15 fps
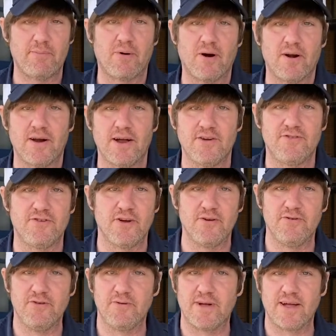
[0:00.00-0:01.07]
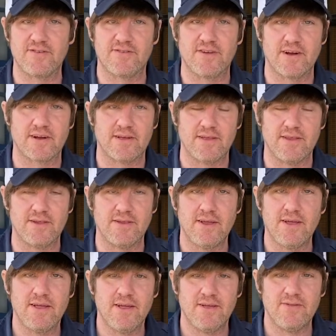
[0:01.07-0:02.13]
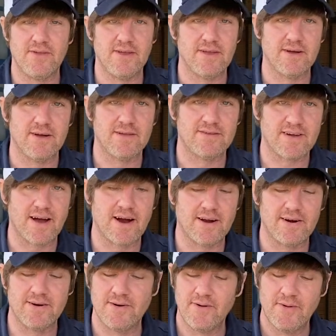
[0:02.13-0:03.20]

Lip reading: part I showed you got stuck in the tire,